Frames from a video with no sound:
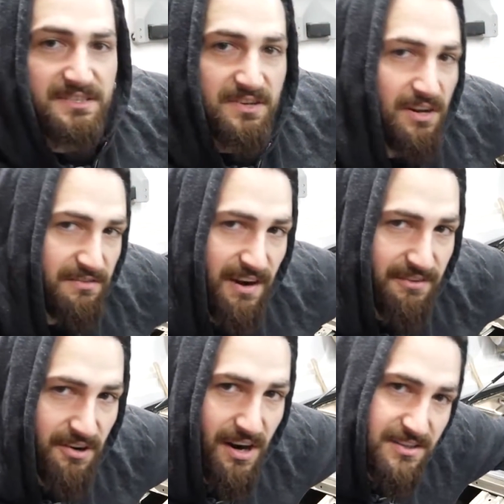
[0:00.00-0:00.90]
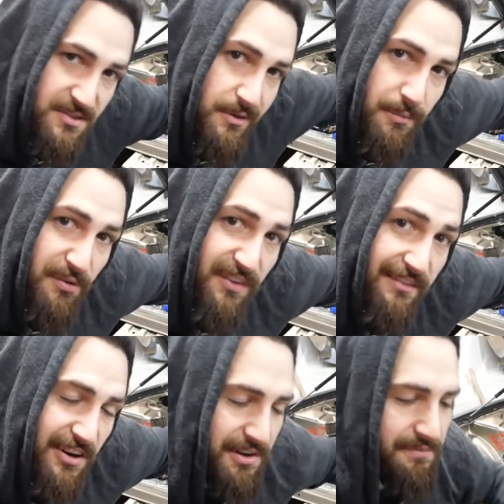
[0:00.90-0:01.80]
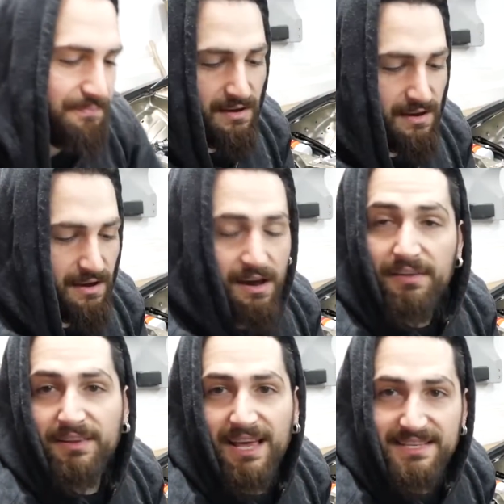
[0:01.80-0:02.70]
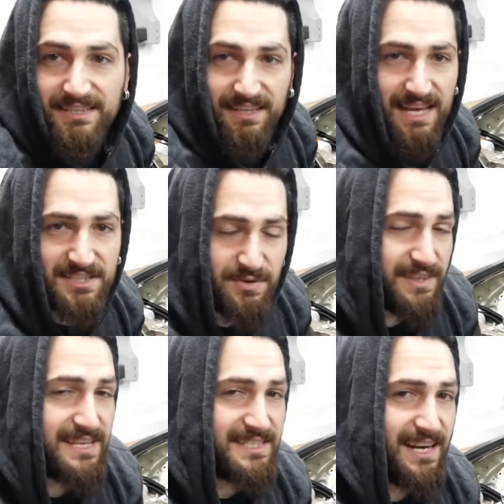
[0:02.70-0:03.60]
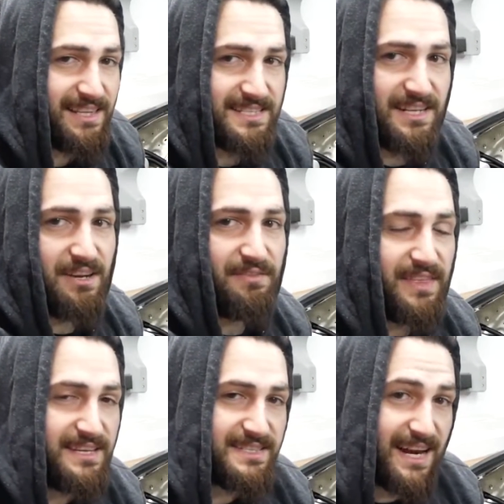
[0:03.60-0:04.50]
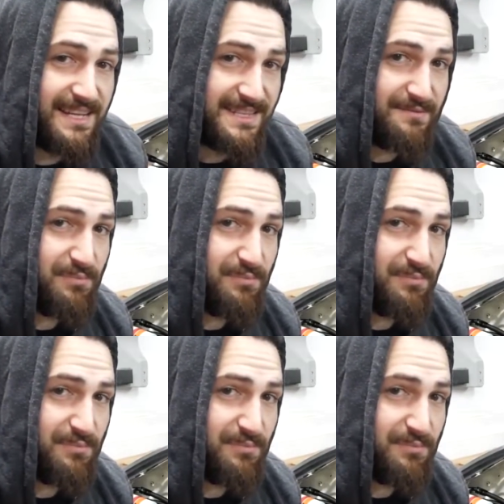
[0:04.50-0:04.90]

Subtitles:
in this car, the $500, so I'm gonna put $500. The last 3 things that I listed of things that I didn't